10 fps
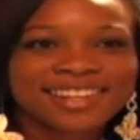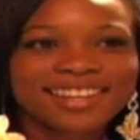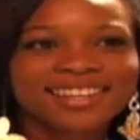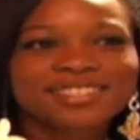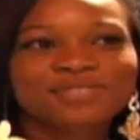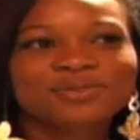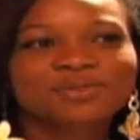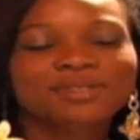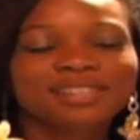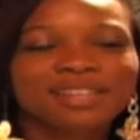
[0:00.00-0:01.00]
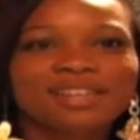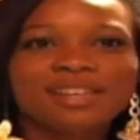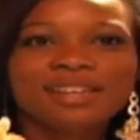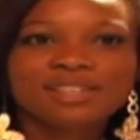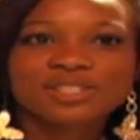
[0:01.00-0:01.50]
It's really
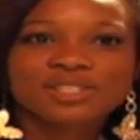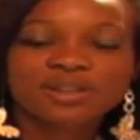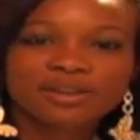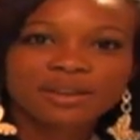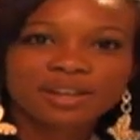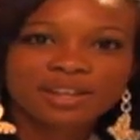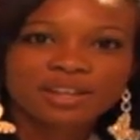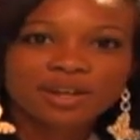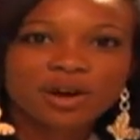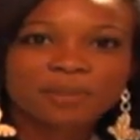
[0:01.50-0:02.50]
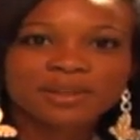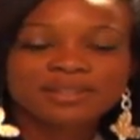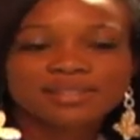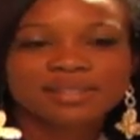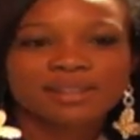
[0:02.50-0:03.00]
historic in our
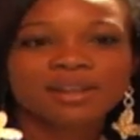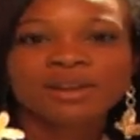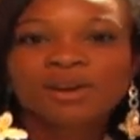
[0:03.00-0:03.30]
Belizean